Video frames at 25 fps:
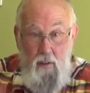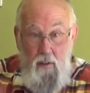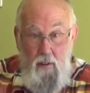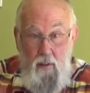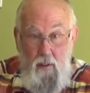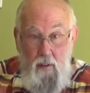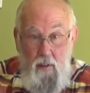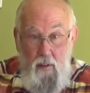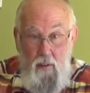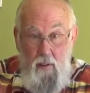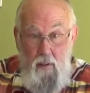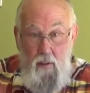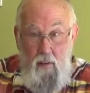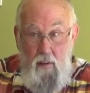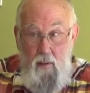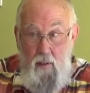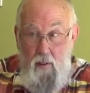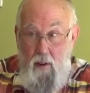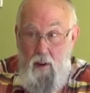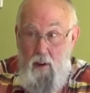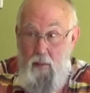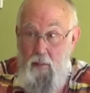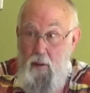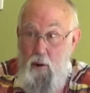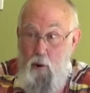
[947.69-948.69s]

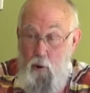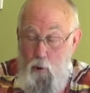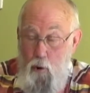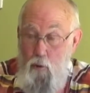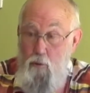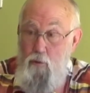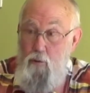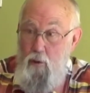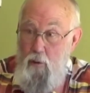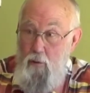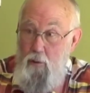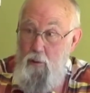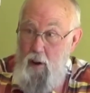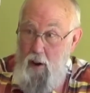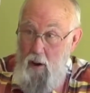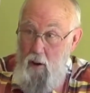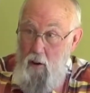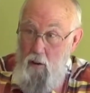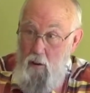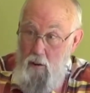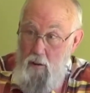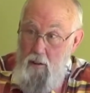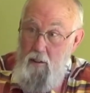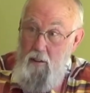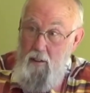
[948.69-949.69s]
And the courts have
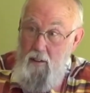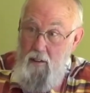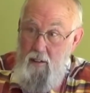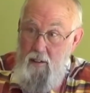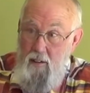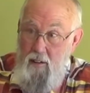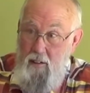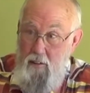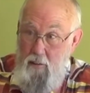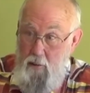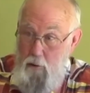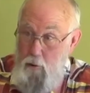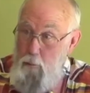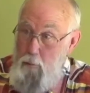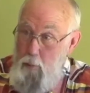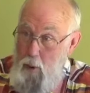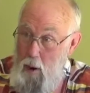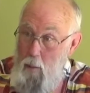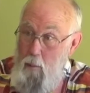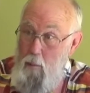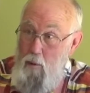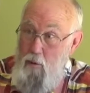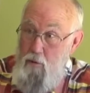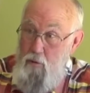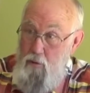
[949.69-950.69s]
held, you
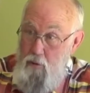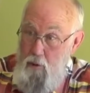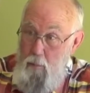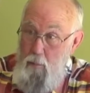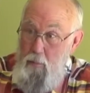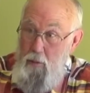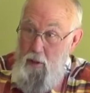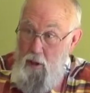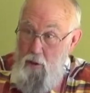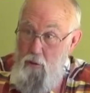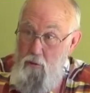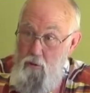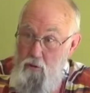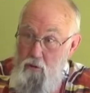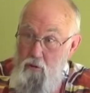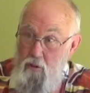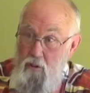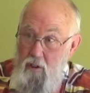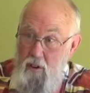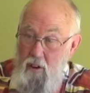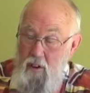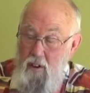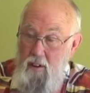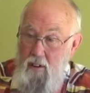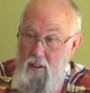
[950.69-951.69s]
promised them this,